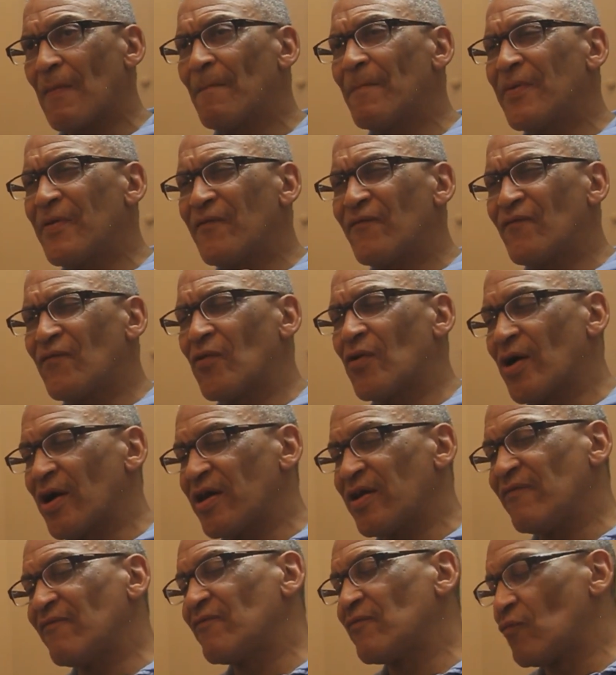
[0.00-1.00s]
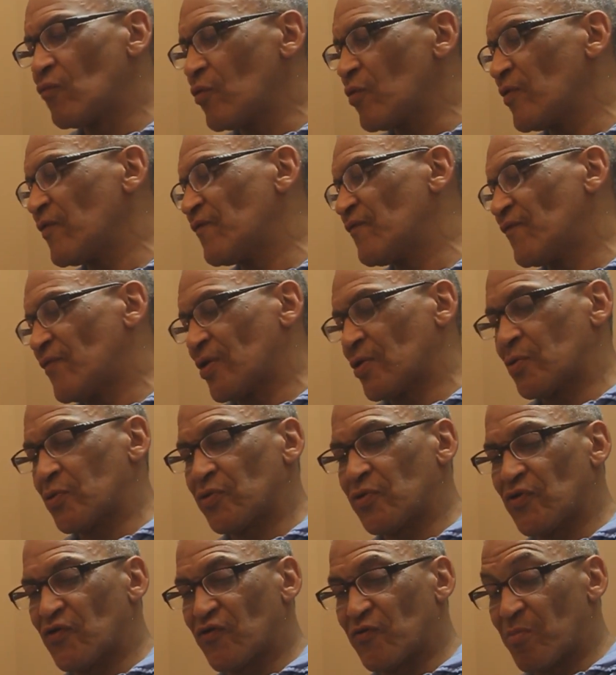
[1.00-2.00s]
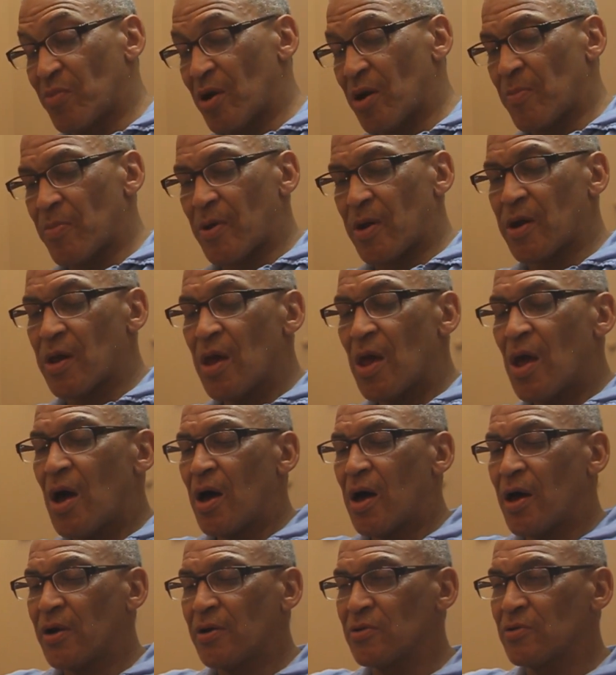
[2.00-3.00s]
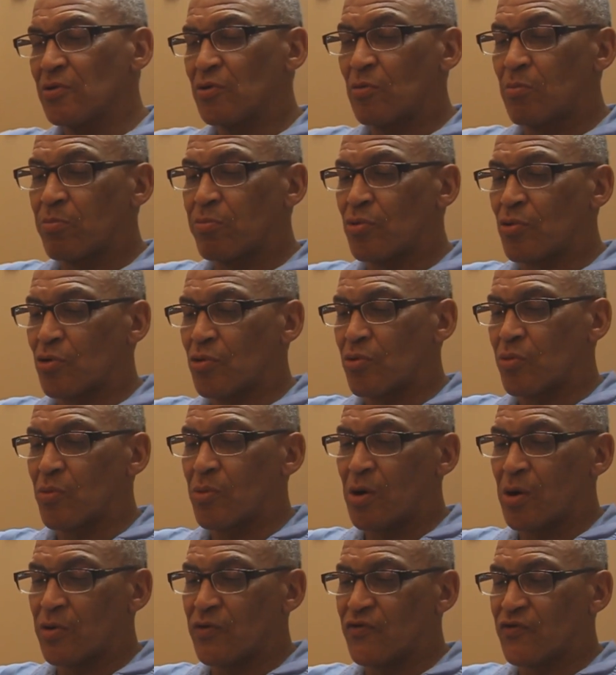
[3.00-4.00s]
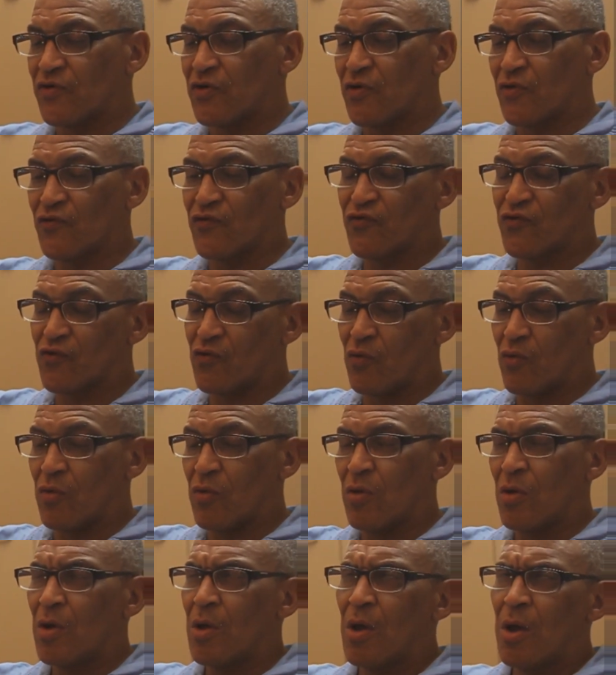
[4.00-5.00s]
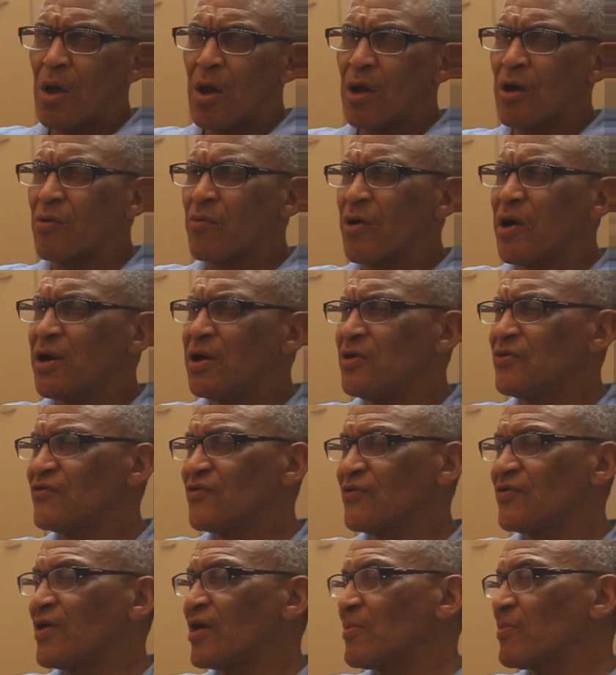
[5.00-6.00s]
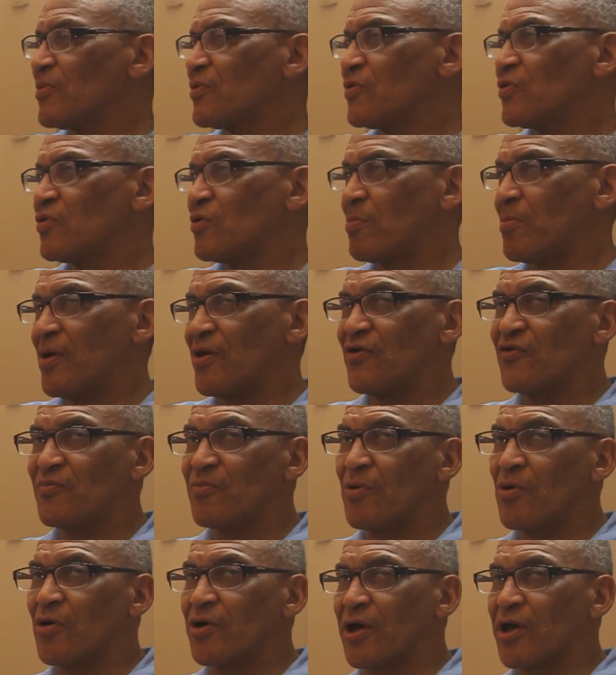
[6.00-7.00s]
Before I even really fuck with the spray paint, I had a little book when I used to go to school. And Granny used to take me to the baseball